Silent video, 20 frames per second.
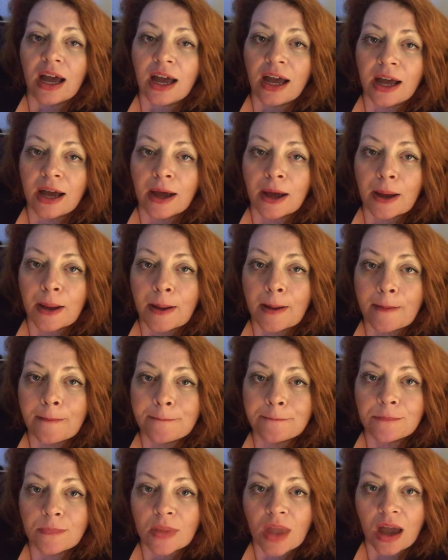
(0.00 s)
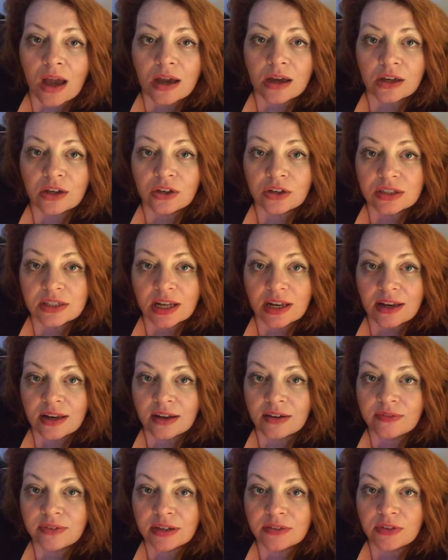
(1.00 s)
Cooked a
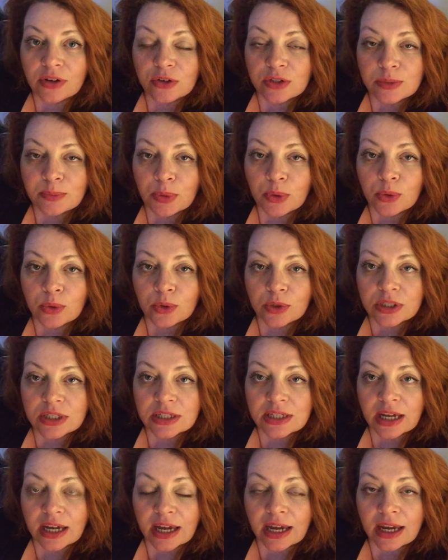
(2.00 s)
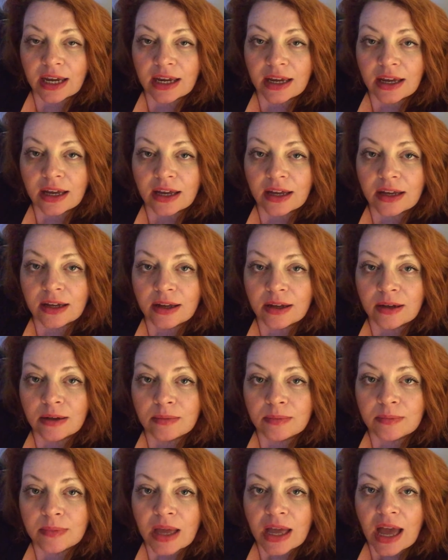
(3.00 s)
lovely roast pork today,
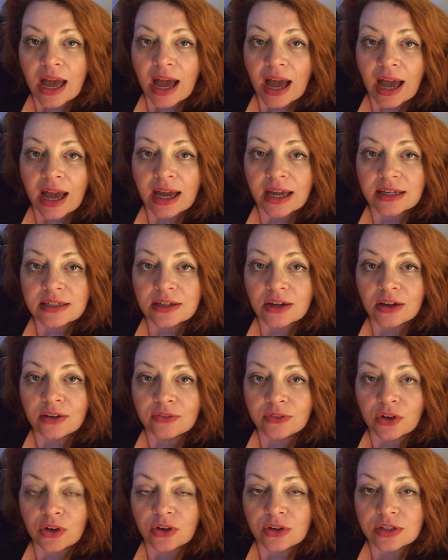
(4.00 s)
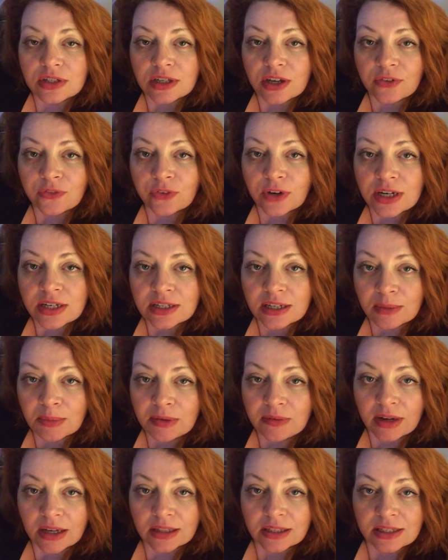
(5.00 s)
and I've got a friend
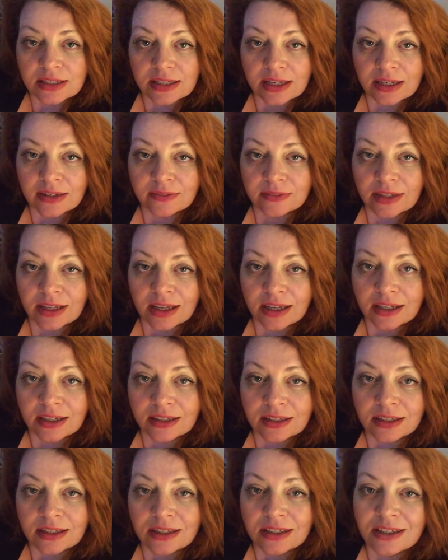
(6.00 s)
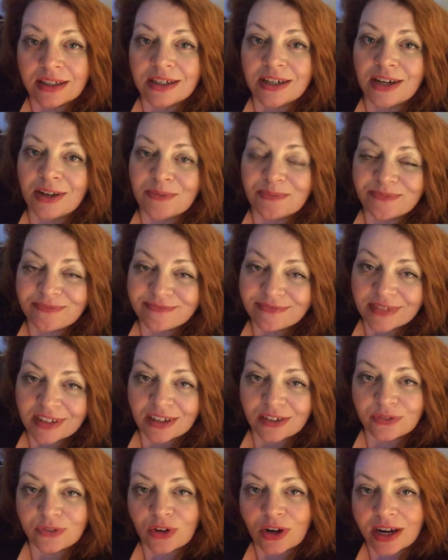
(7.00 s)
coming around this evening.
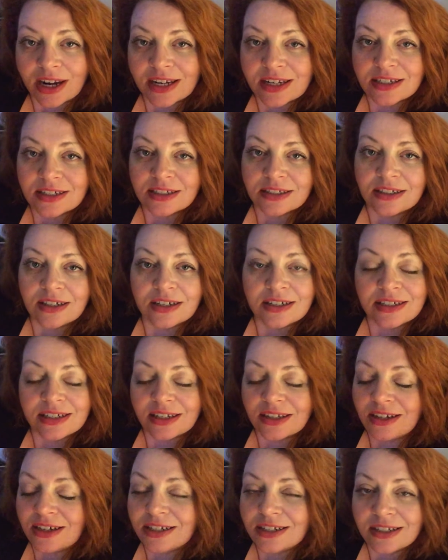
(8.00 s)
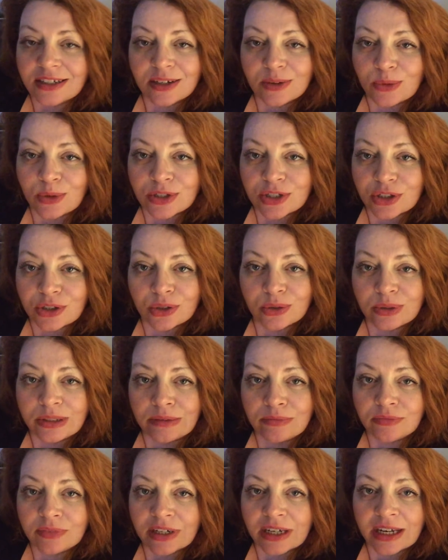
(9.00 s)
A friend, I don't know what to call
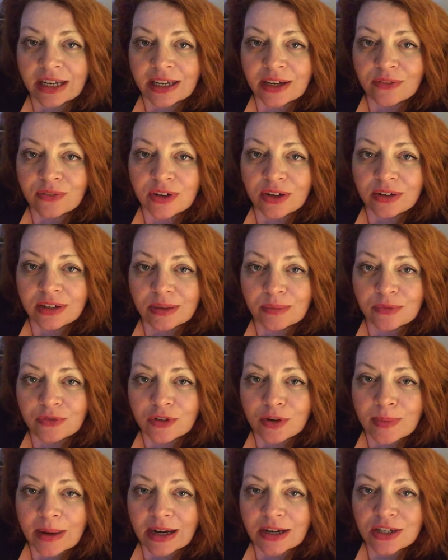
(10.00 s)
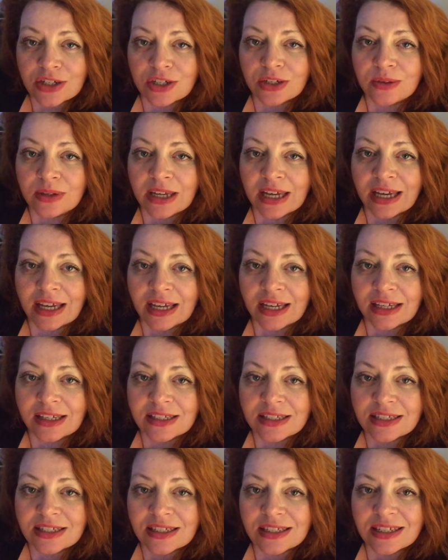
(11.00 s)
him really. I've known him for about 2
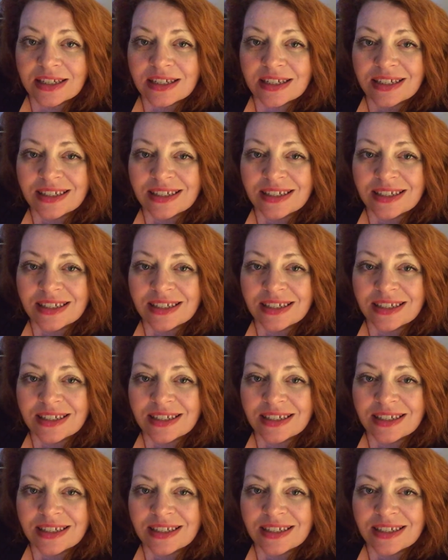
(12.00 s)
years.